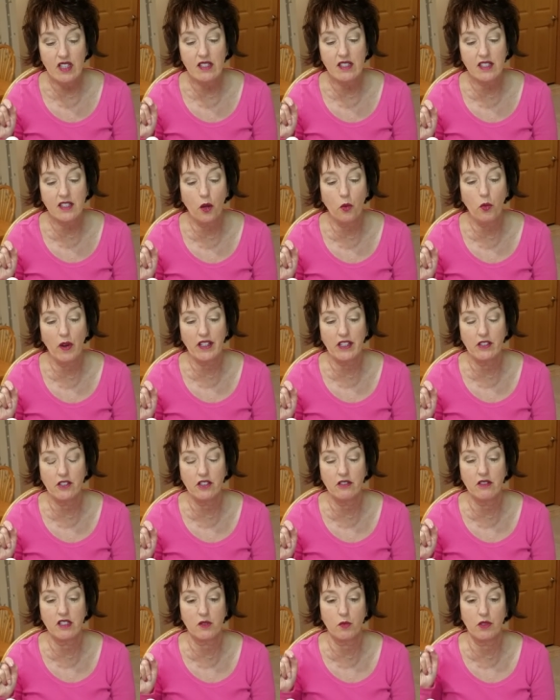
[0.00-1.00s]
so what you
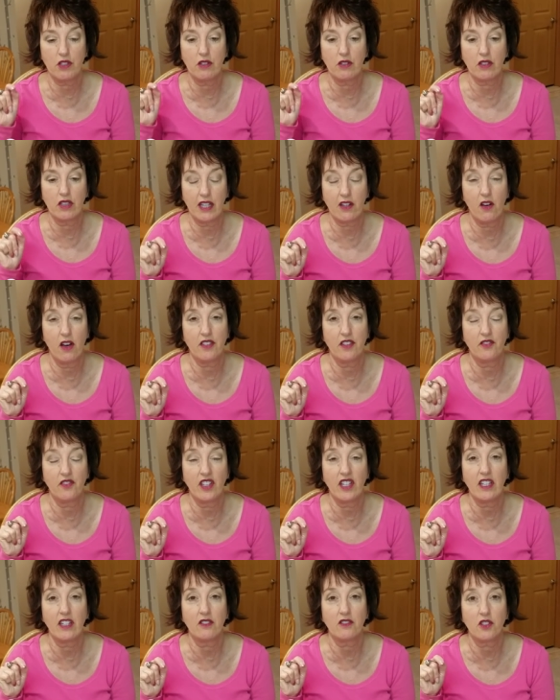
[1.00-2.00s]
do is when you click on the
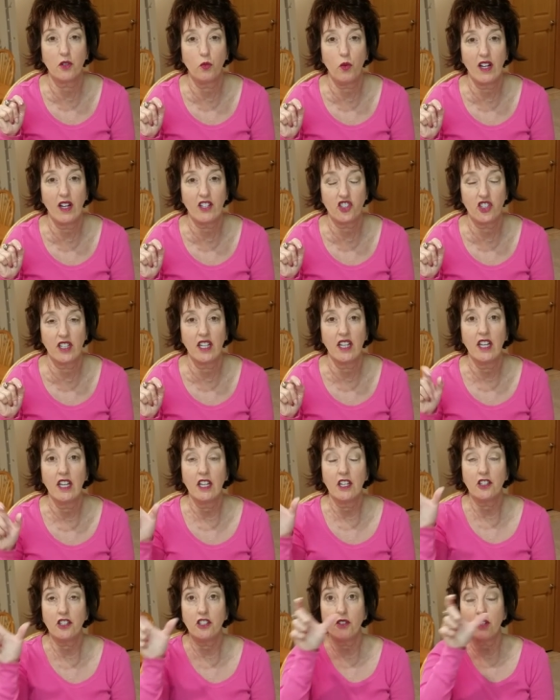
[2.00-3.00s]
video to watch it,
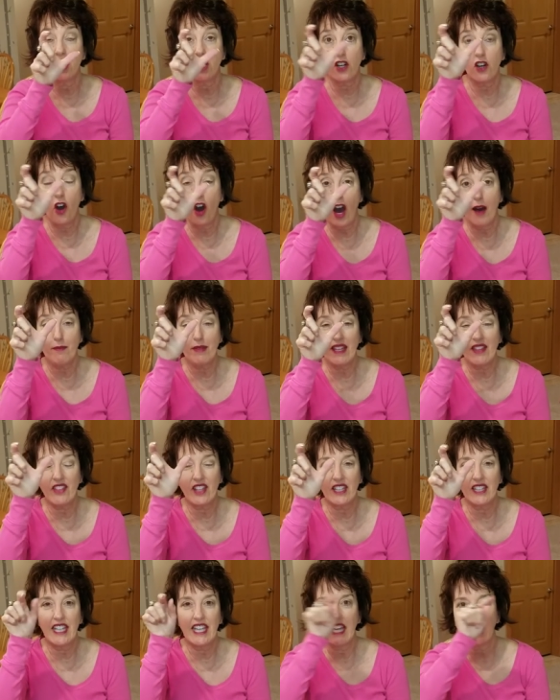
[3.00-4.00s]
you can copy
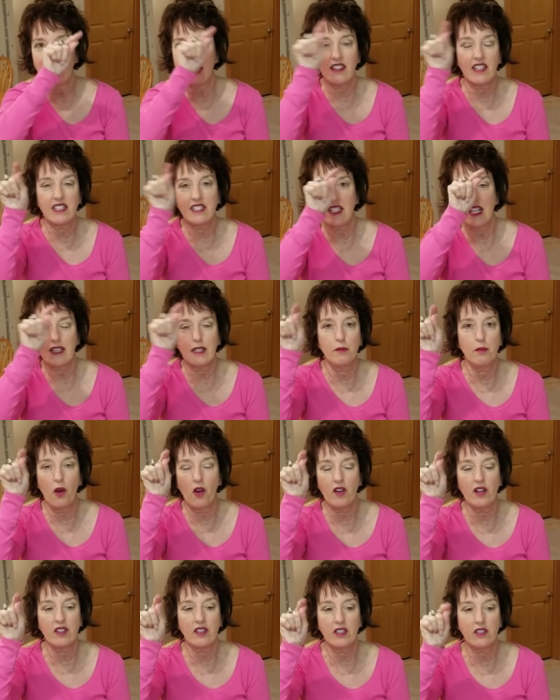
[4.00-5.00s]
the link that's at the
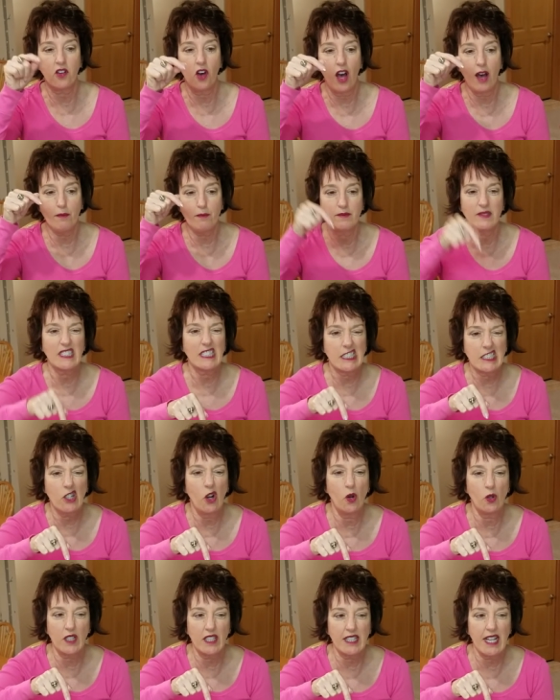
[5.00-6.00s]
bar at the top,
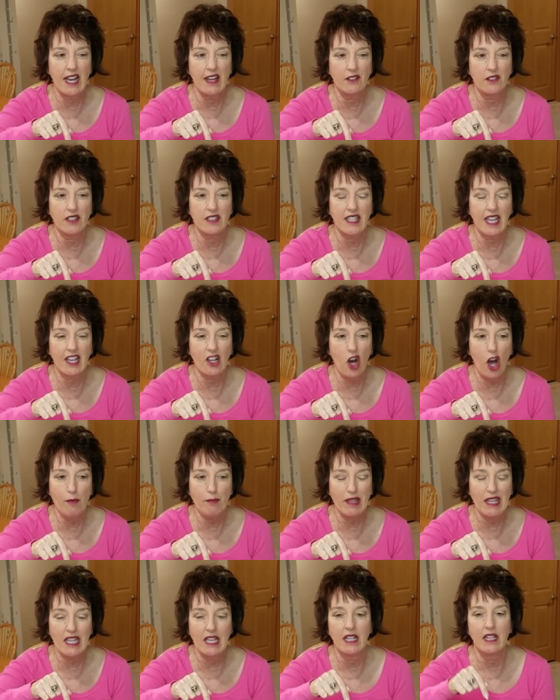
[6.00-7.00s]
hold it down, say
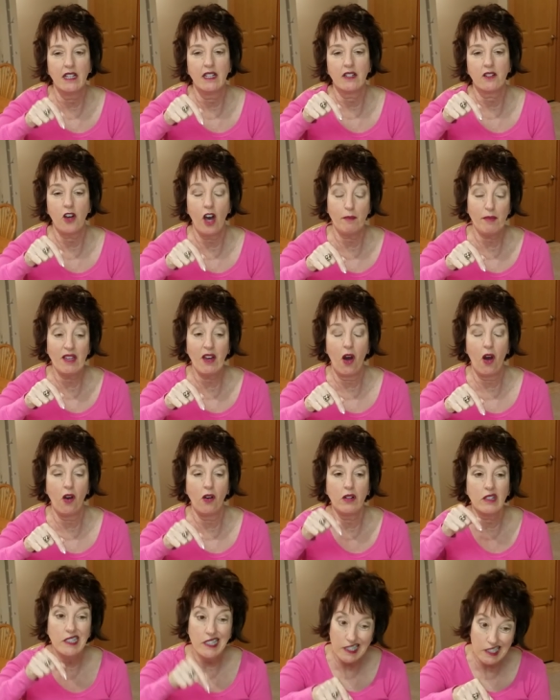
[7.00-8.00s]
copy, copy
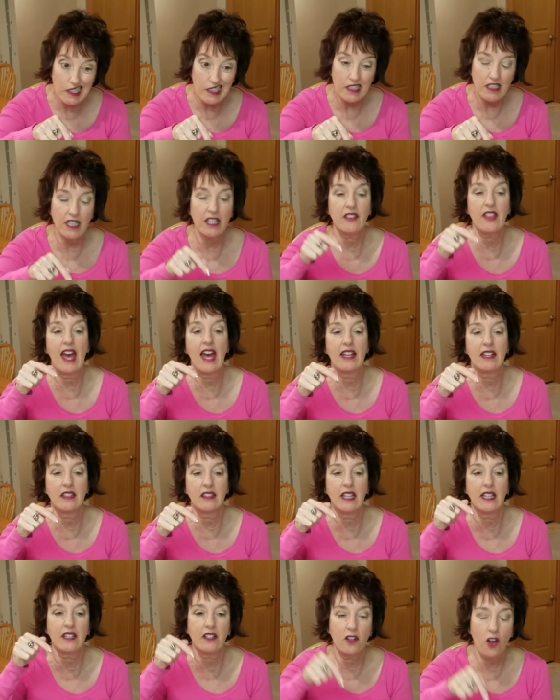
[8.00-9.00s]
all, click that,
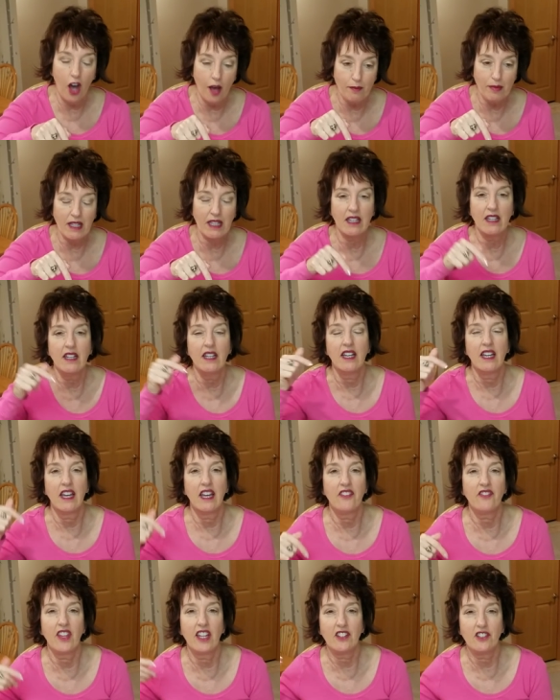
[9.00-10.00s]
and then copy,
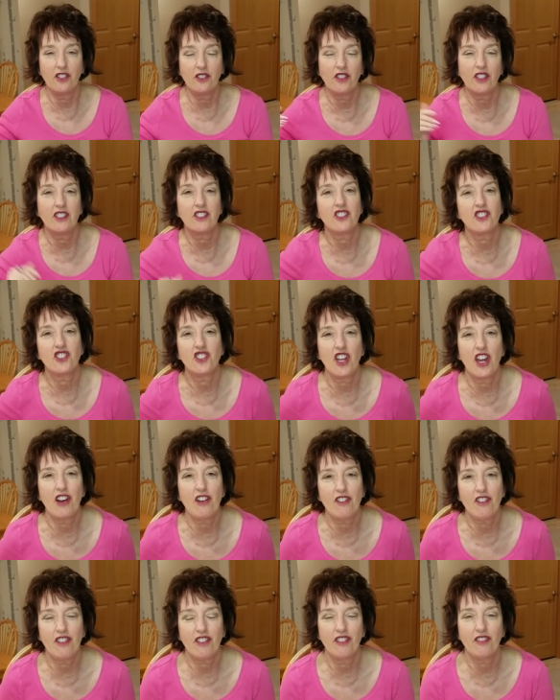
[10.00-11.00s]
and then you can
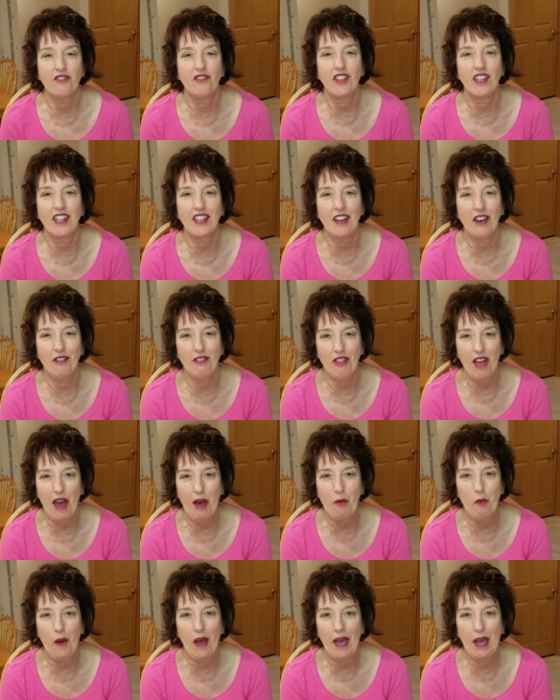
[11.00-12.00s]
share the video
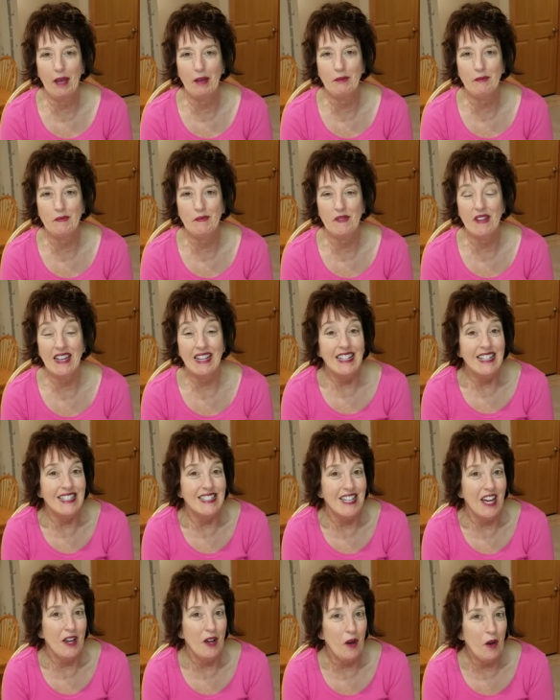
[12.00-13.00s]
that way.
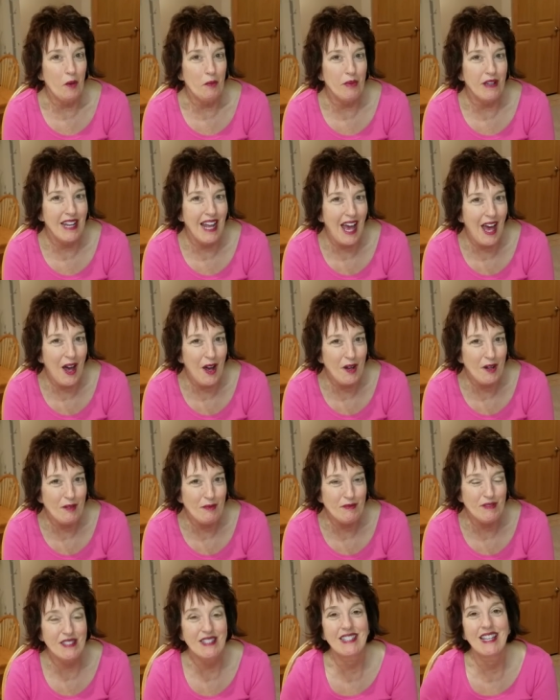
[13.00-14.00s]
So I hope it
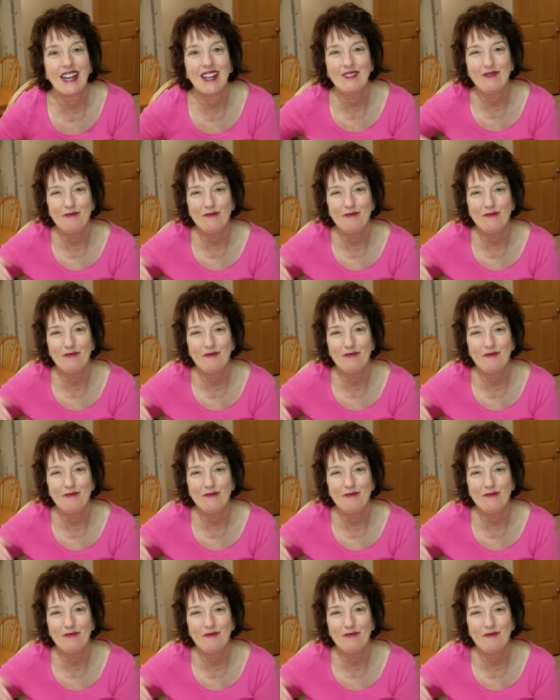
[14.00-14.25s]
helps.